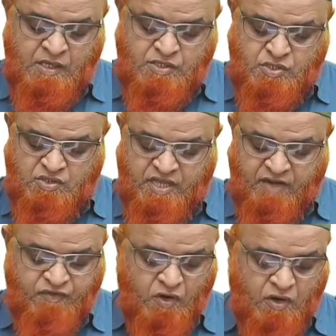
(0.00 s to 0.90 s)
So
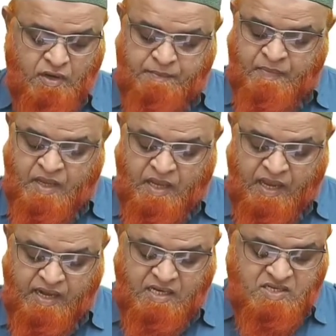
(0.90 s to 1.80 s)
therefore,
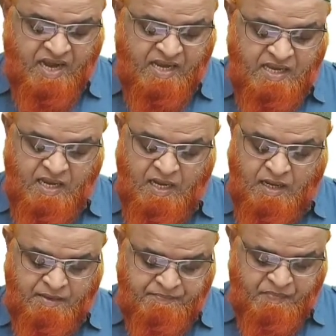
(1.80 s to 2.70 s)
in a
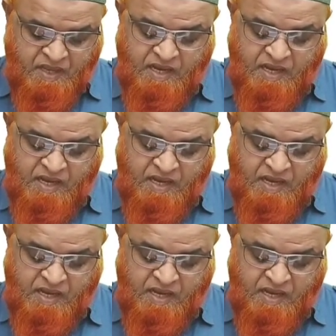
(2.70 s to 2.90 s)
triangle,